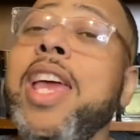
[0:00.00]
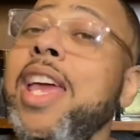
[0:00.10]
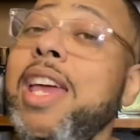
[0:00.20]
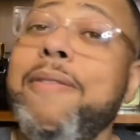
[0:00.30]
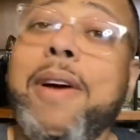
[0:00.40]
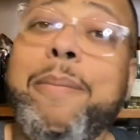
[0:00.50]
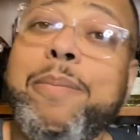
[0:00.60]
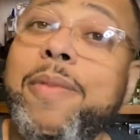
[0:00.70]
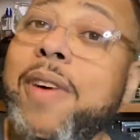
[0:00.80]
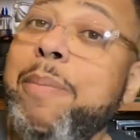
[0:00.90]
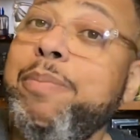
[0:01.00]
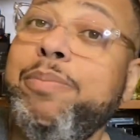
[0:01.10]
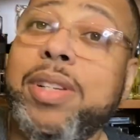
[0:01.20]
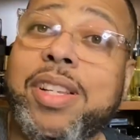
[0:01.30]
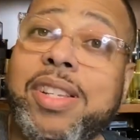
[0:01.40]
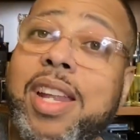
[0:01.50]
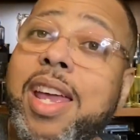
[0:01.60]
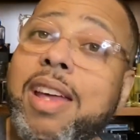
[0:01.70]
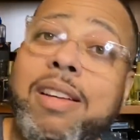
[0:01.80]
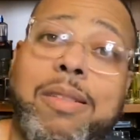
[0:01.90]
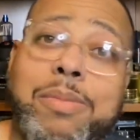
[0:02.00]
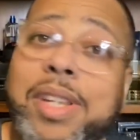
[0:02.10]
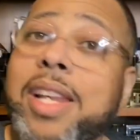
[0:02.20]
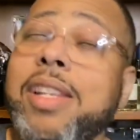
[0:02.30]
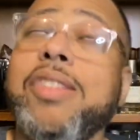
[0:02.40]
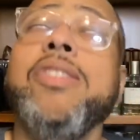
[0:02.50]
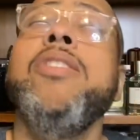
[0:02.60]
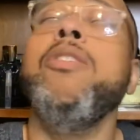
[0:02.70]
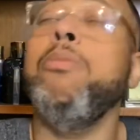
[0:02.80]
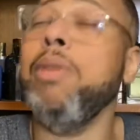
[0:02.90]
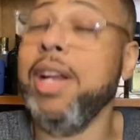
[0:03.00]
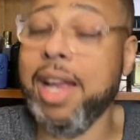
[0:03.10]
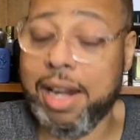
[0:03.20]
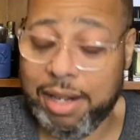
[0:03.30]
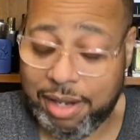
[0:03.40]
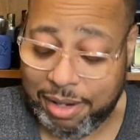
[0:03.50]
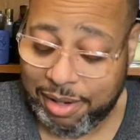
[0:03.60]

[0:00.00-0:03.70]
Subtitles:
if I put this in the air, I'm telling you, sun gonna break out in here.